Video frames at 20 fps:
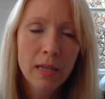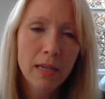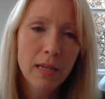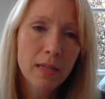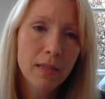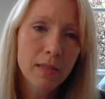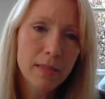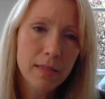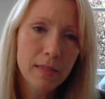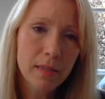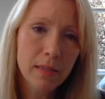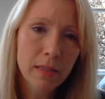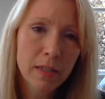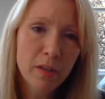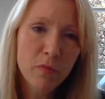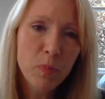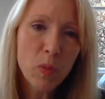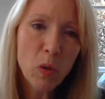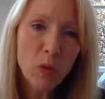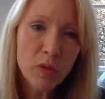It's
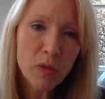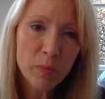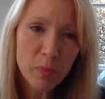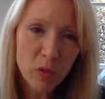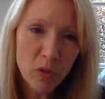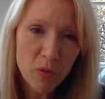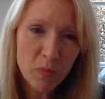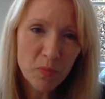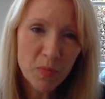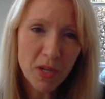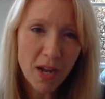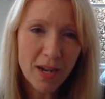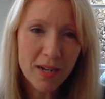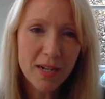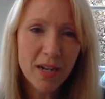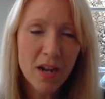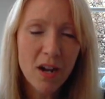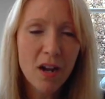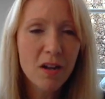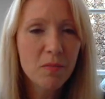
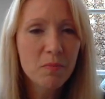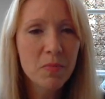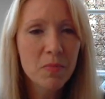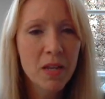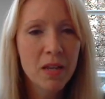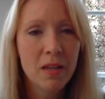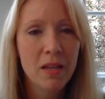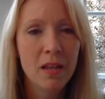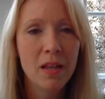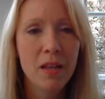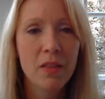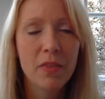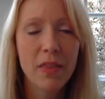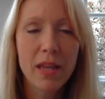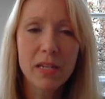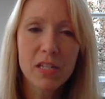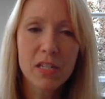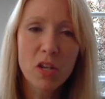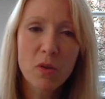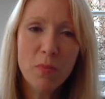liveboldandbloom.com.
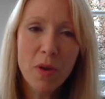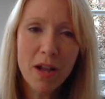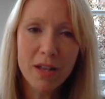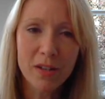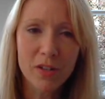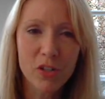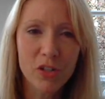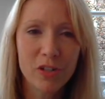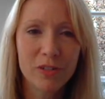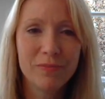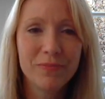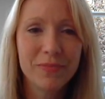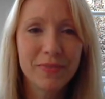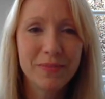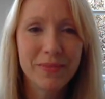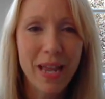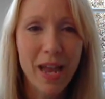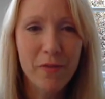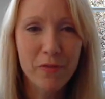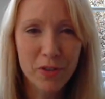Thanks so much.
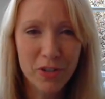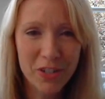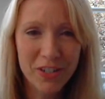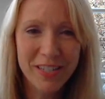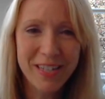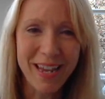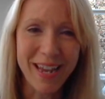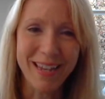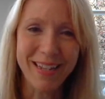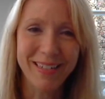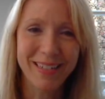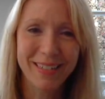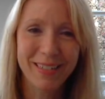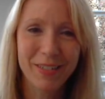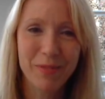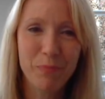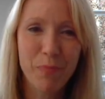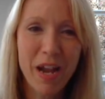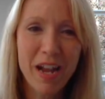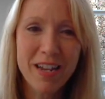Have a good day.
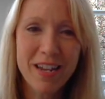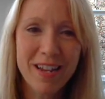Bye